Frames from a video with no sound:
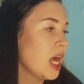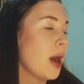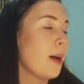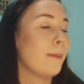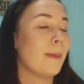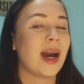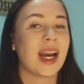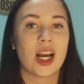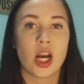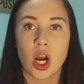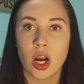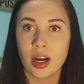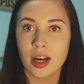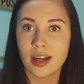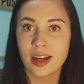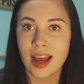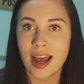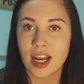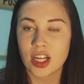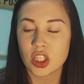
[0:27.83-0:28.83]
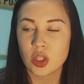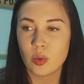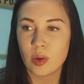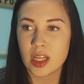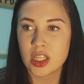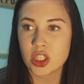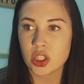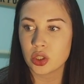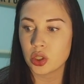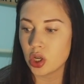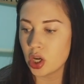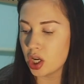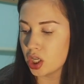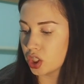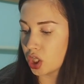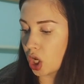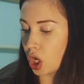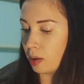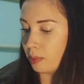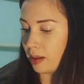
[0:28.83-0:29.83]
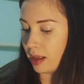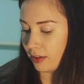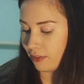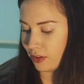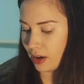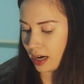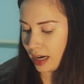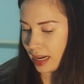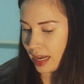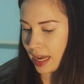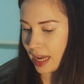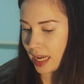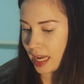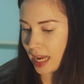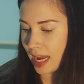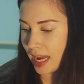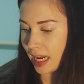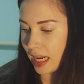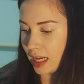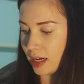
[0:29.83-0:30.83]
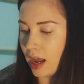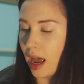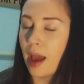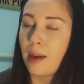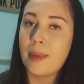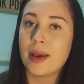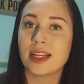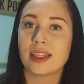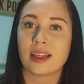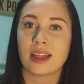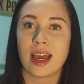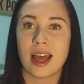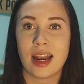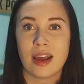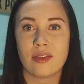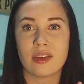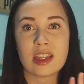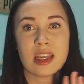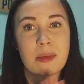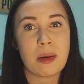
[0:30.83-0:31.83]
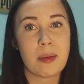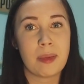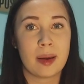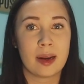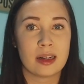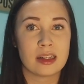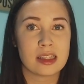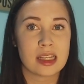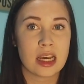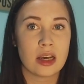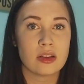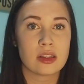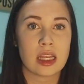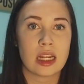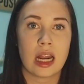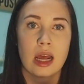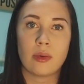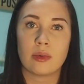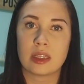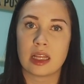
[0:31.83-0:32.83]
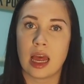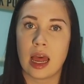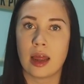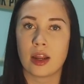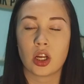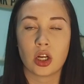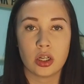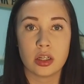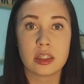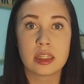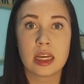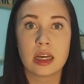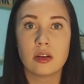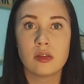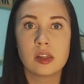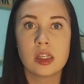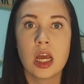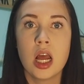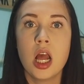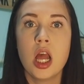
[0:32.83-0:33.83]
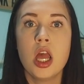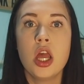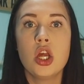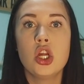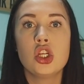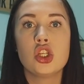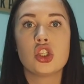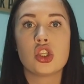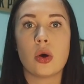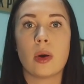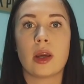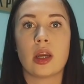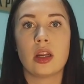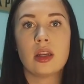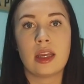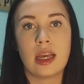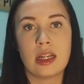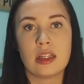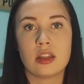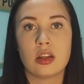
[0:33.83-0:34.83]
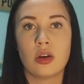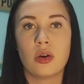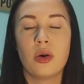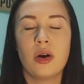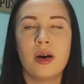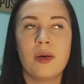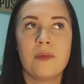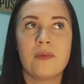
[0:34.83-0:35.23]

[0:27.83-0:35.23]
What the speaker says: My car actually went into the garage on Black Friday and I basically had everything at my parents' house and I was at Kurt's house, so I couldn't get to